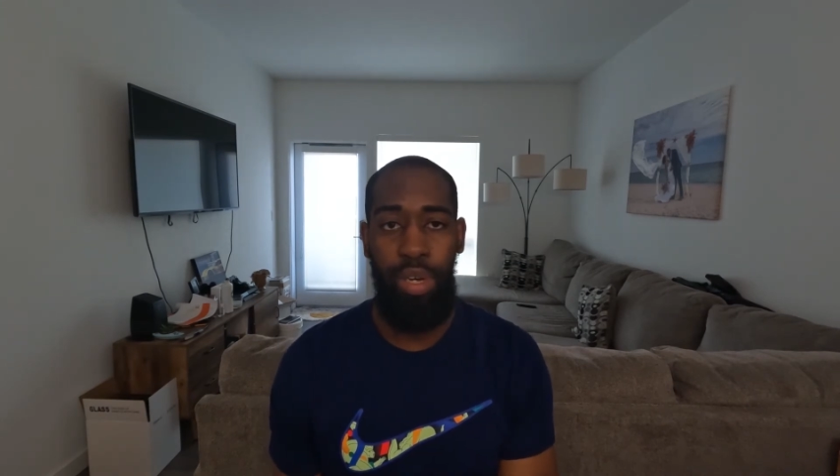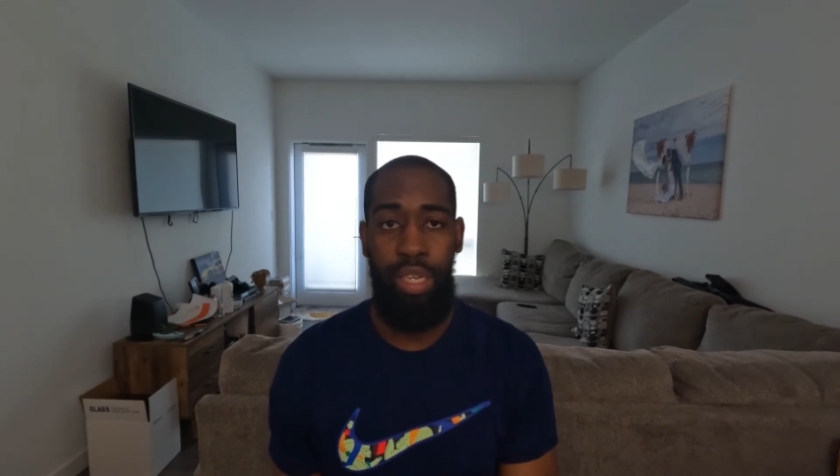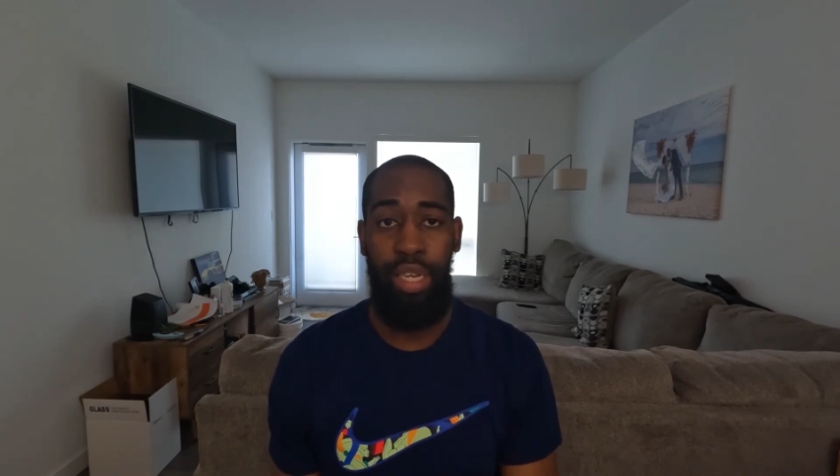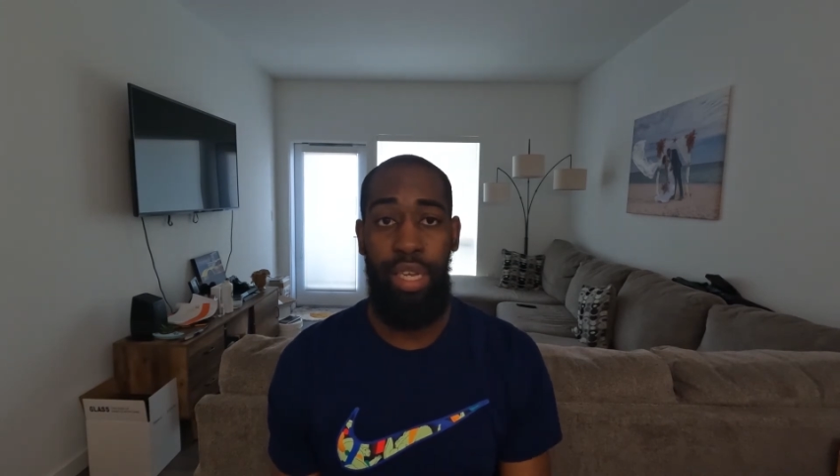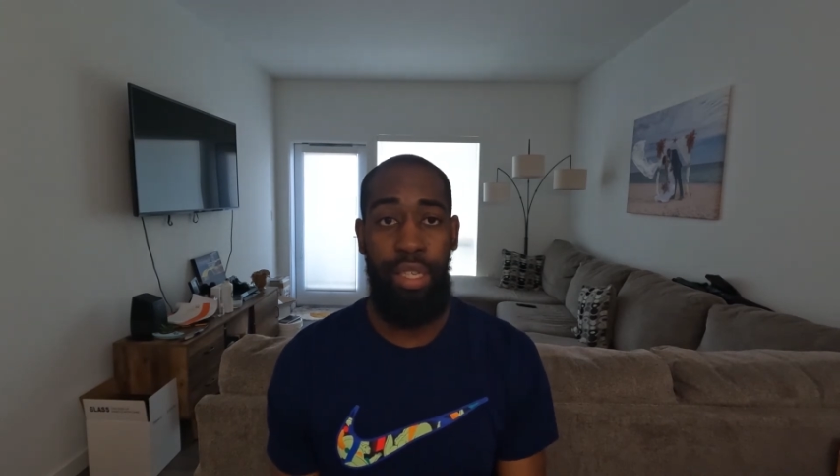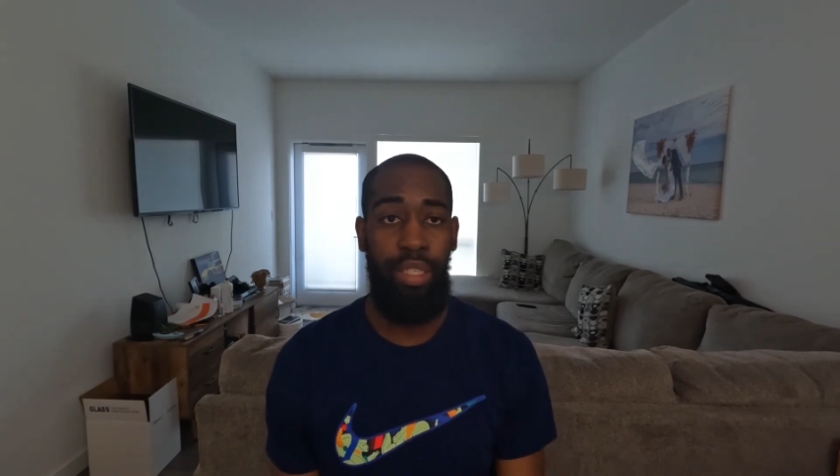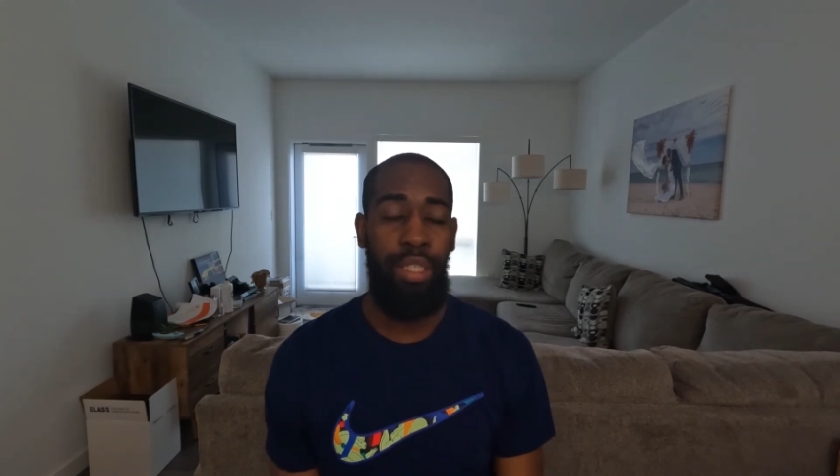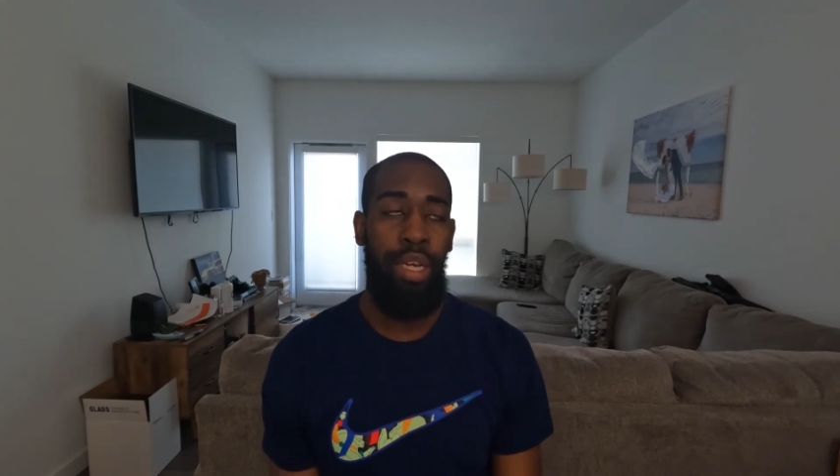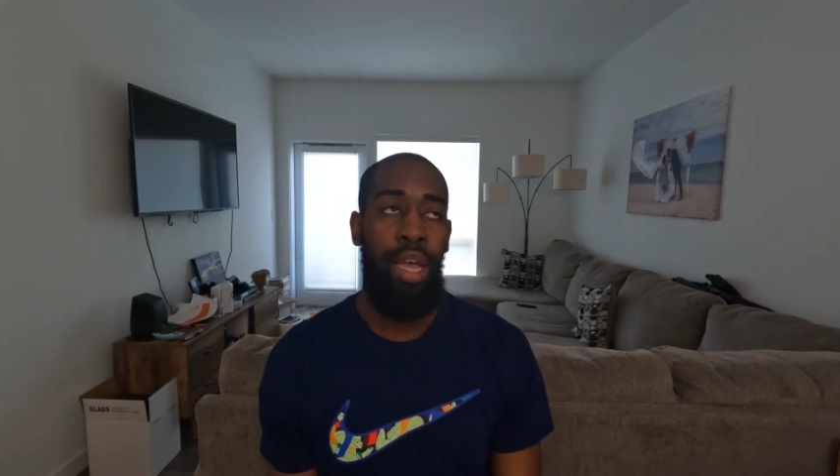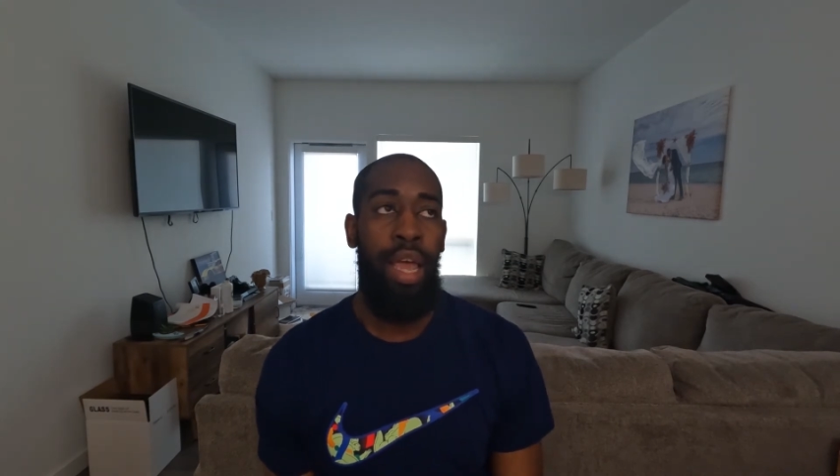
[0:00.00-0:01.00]
is.
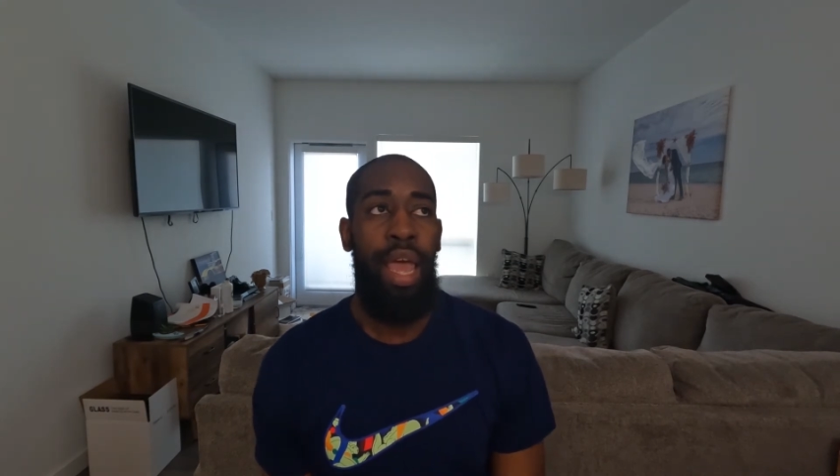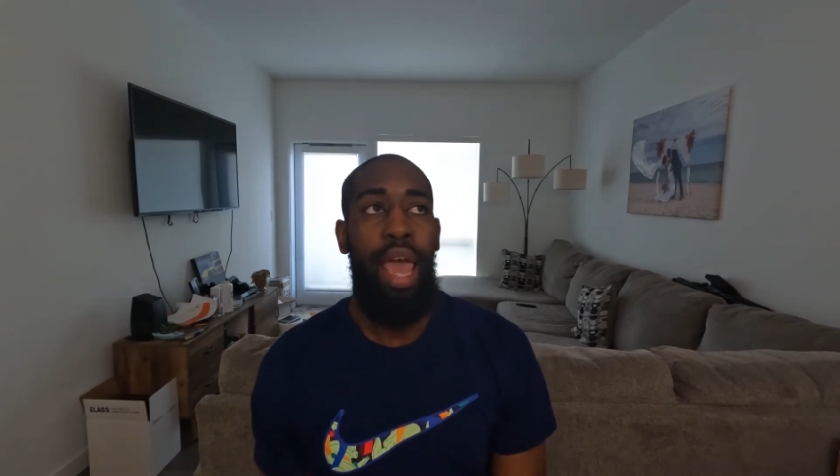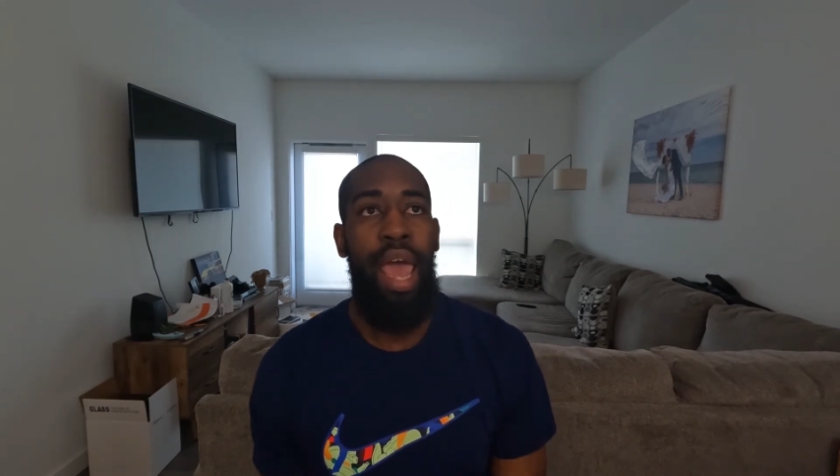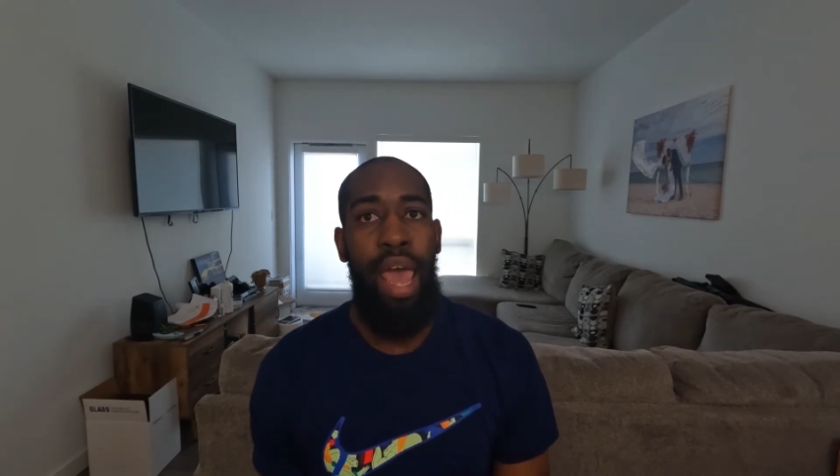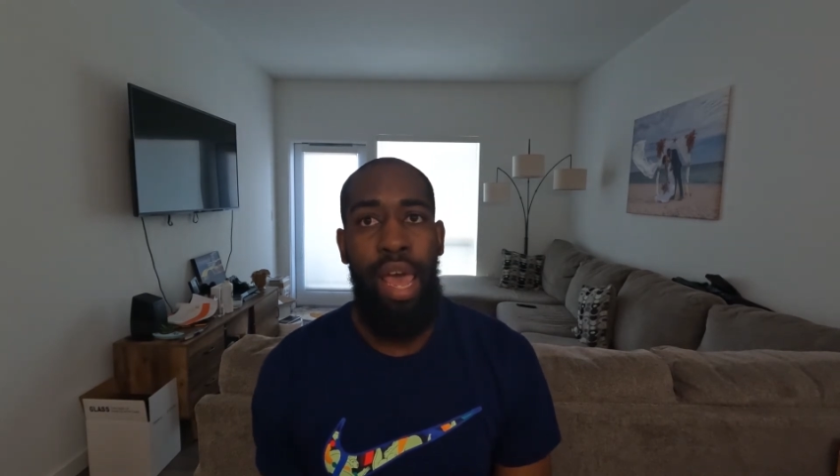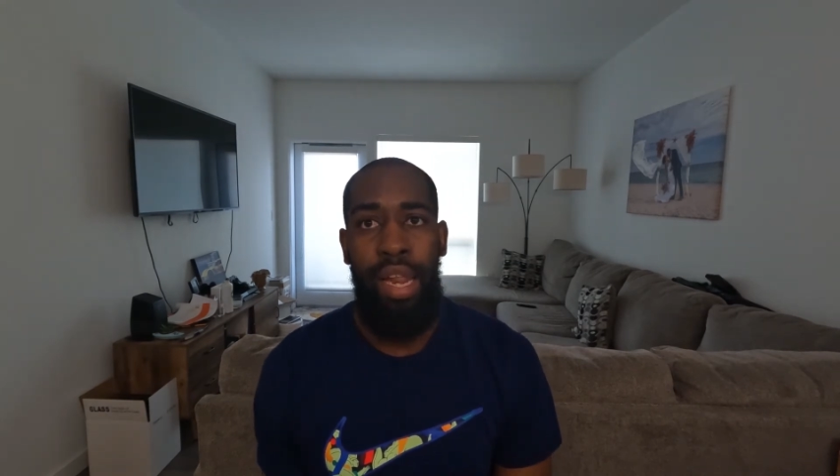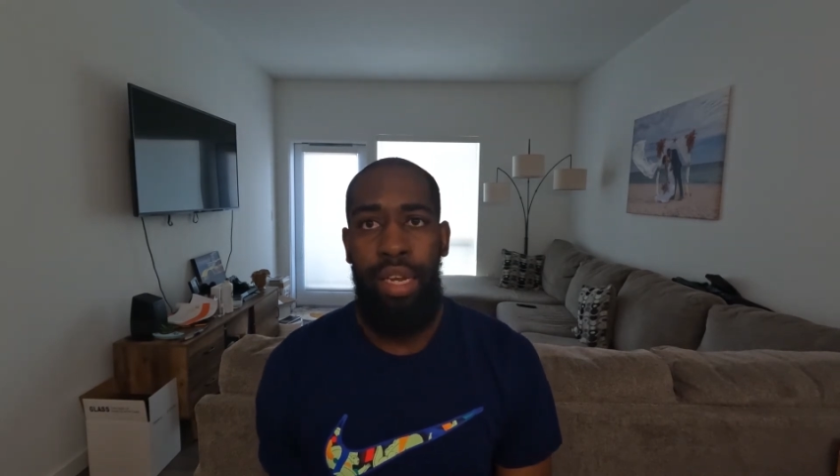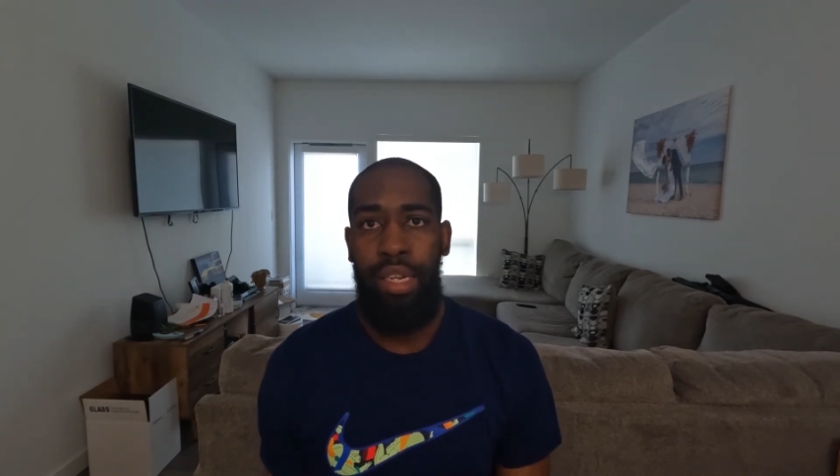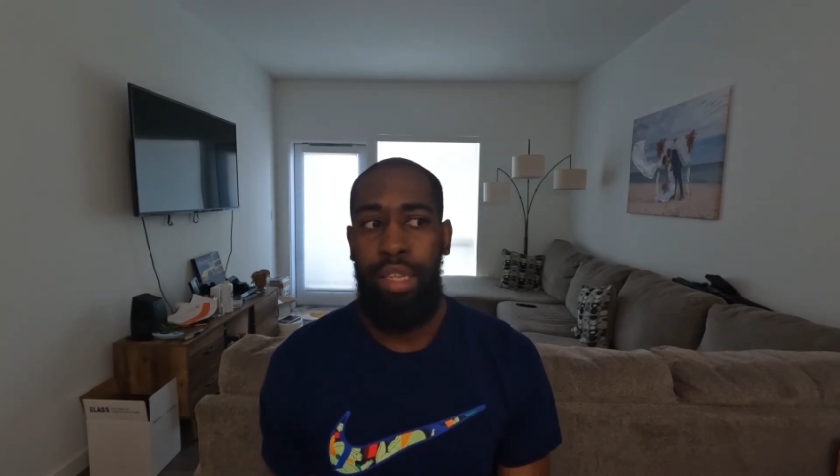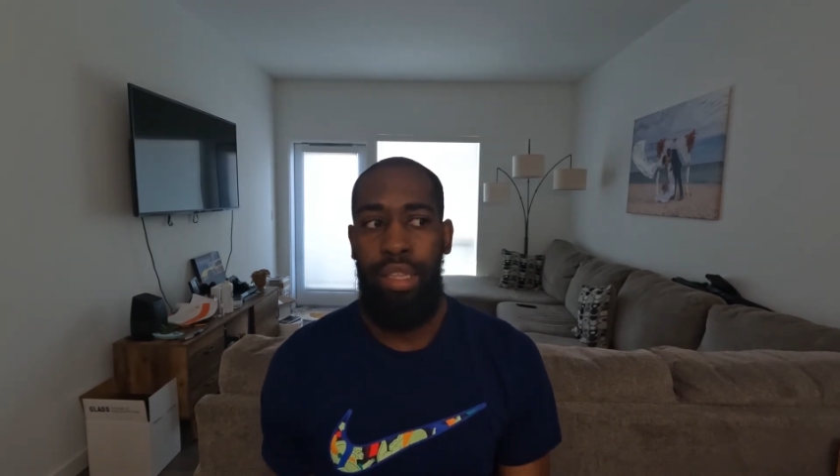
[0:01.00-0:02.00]

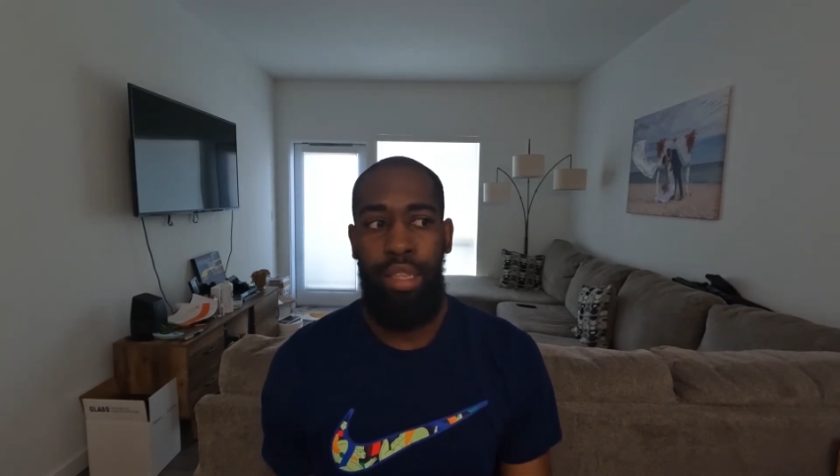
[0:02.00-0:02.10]
And